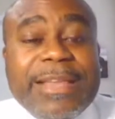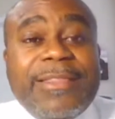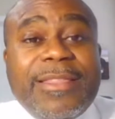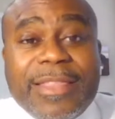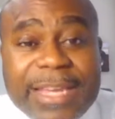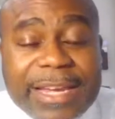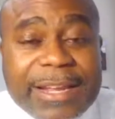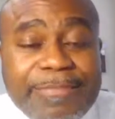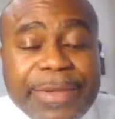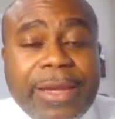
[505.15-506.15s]
And
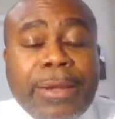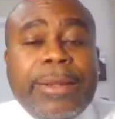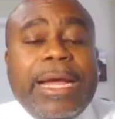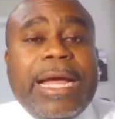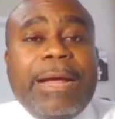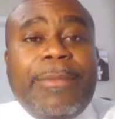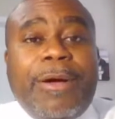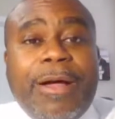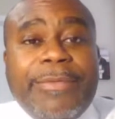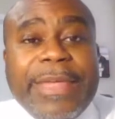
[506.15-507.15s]
then
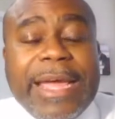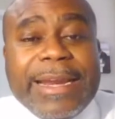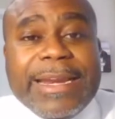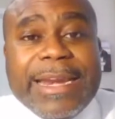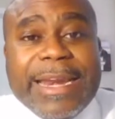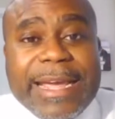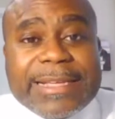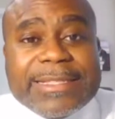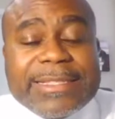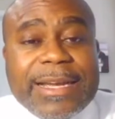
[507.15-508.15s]
on that
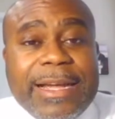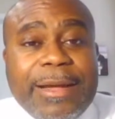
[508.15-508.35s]
next